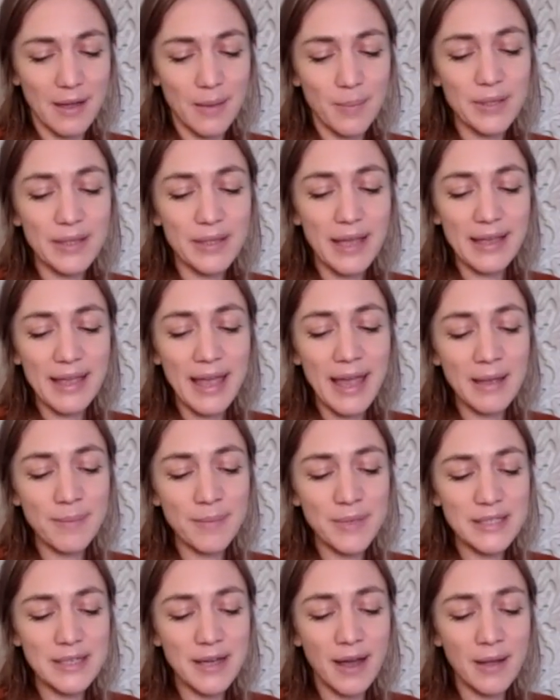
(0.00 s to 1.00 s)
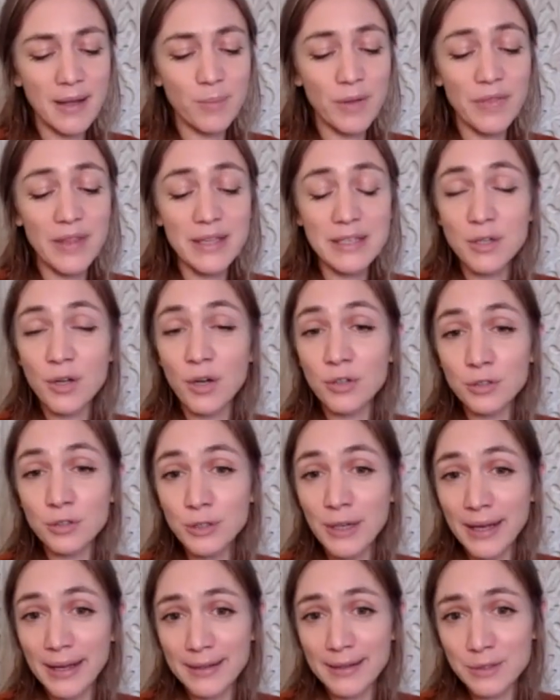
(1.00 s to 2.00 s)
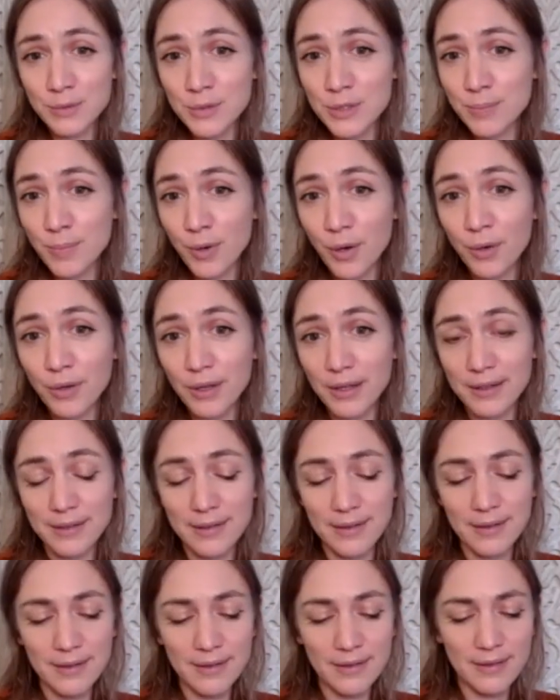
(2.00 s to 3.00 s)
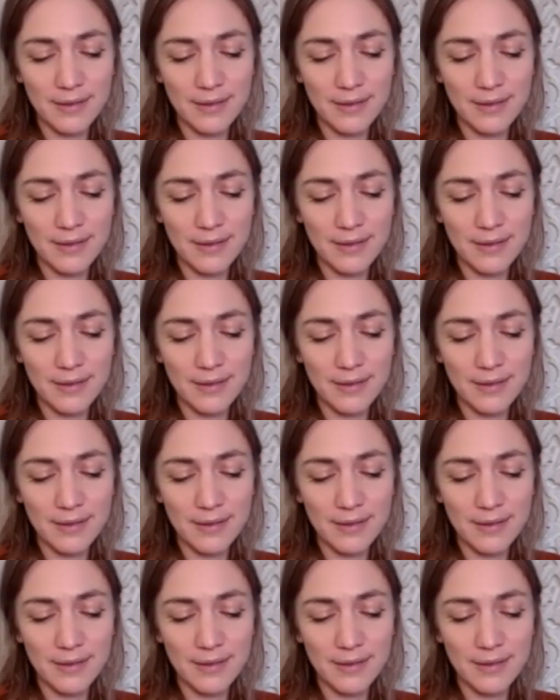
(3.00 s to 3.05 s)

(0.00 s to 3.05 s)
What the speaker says: But there came a time when this contract was broken.